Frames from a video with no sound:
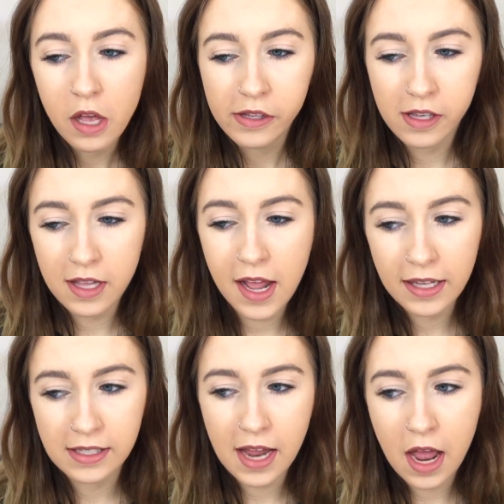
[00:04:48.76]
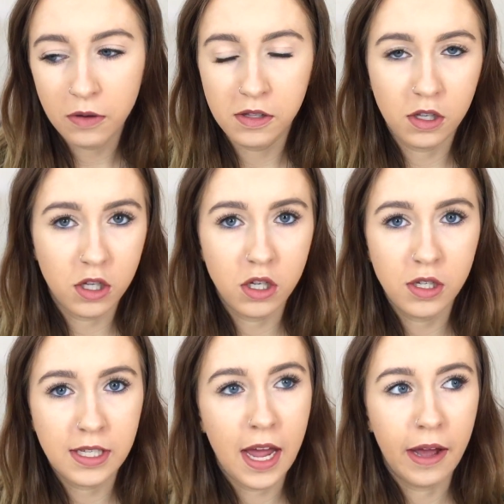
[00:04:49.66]
so the next day, it was the
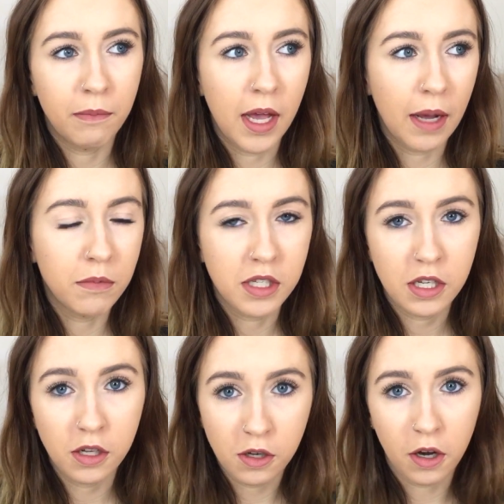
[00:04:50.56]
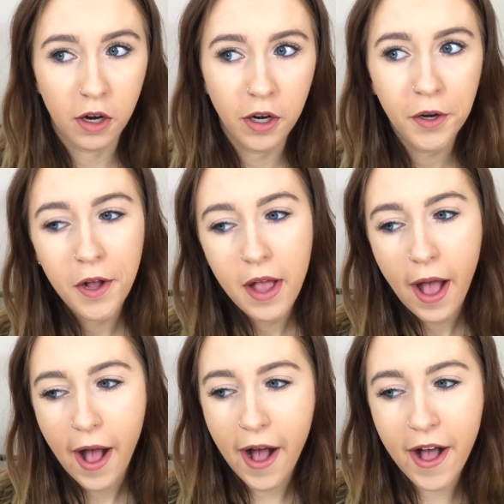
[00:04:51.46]
Tuesday, I'm like, I'm just gonna go,
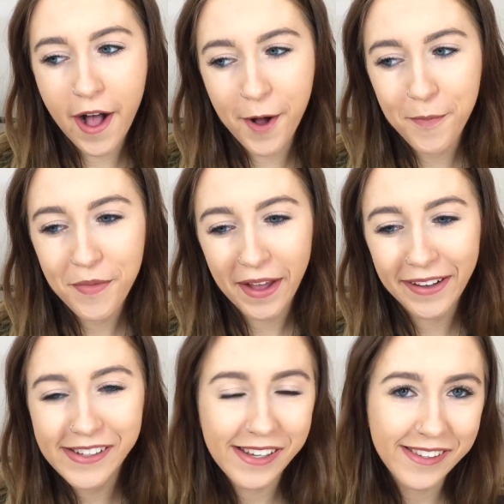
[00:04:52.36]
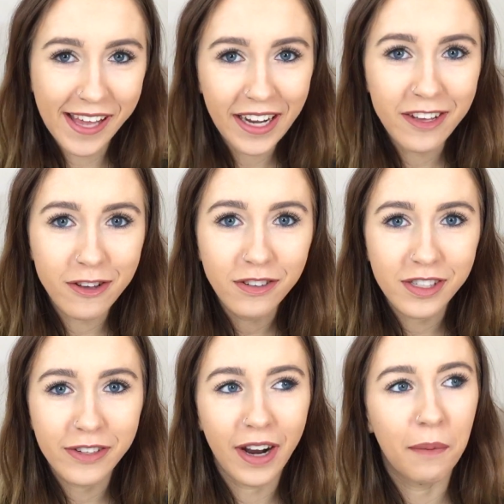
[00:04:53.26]
and because I was getting
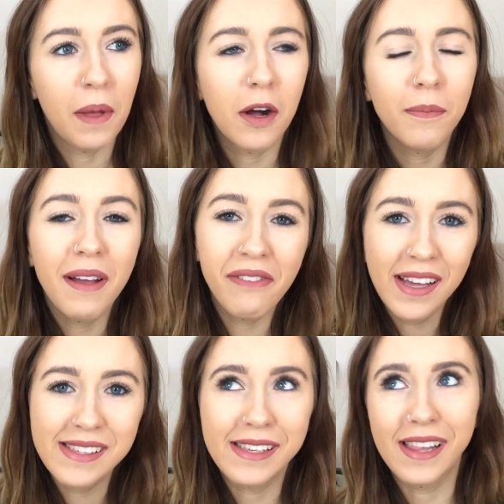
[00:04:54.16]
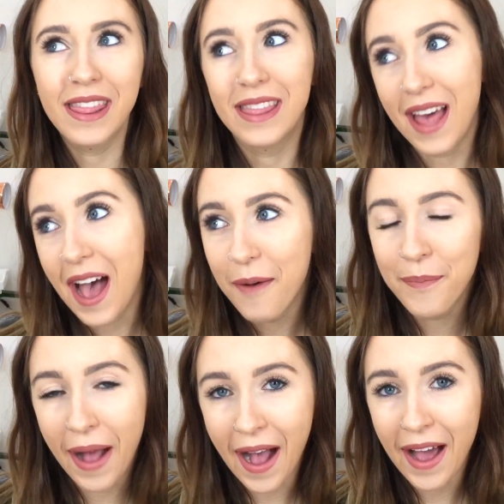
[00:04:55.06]
used to it, I'm like, oh, my face isn't
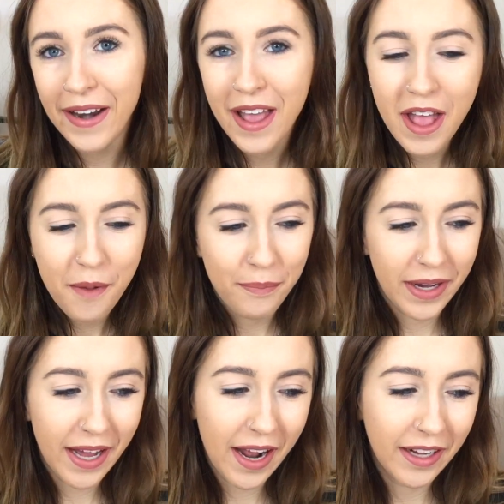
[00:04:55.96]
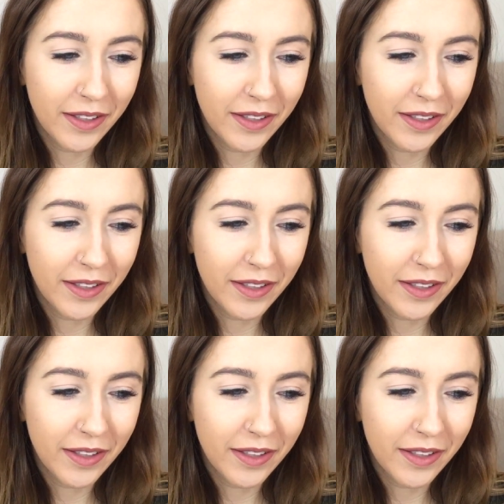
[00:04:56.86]
that bad, but